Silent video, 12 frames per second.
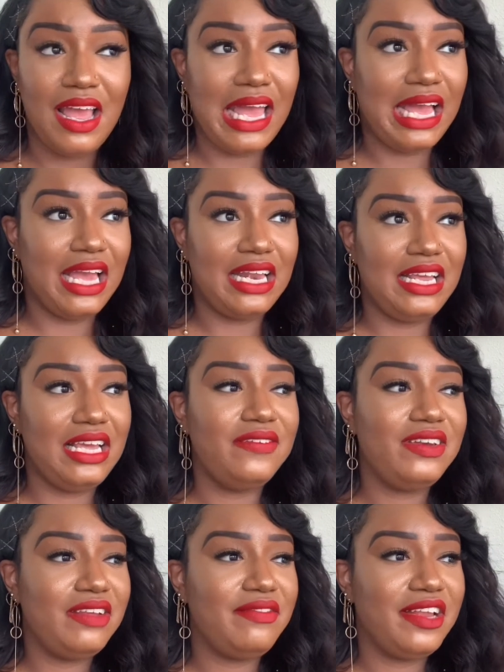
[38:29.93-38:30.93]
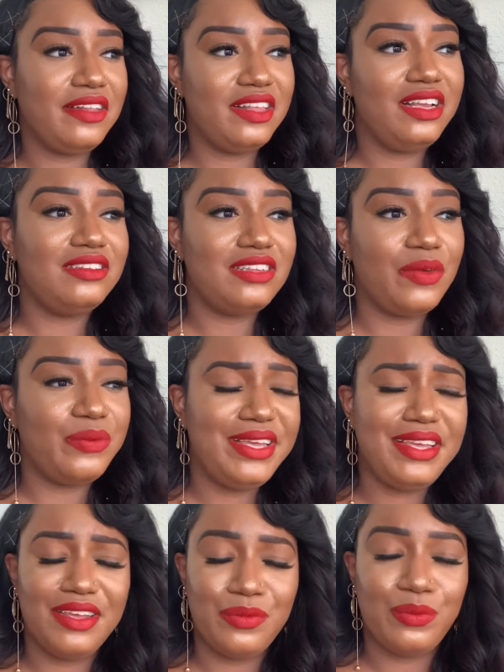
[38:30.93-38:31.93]
And even if there are things that
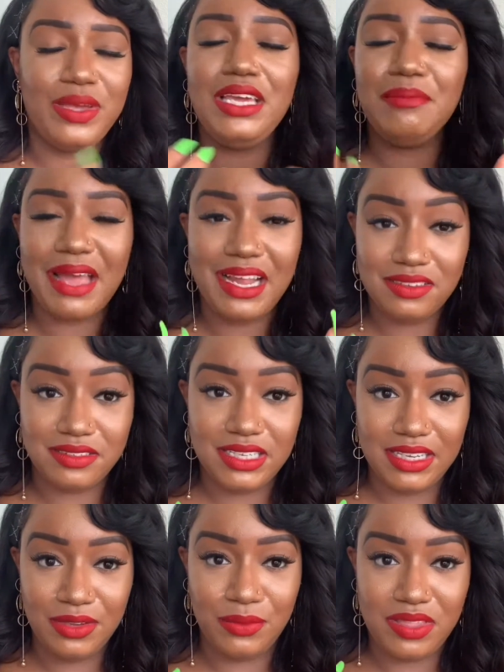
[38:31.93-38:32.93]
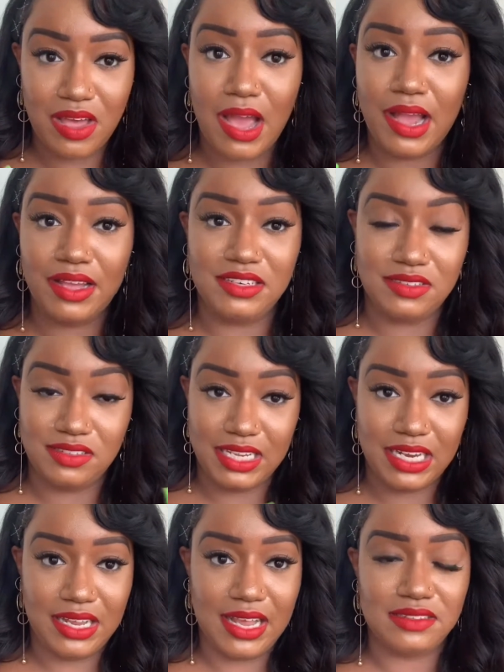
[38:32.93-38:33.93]
we can we might see with our
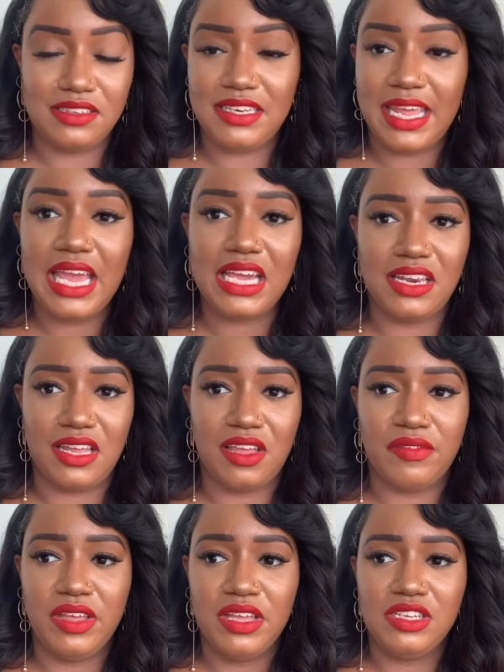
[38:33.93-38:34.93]
understanding as negative,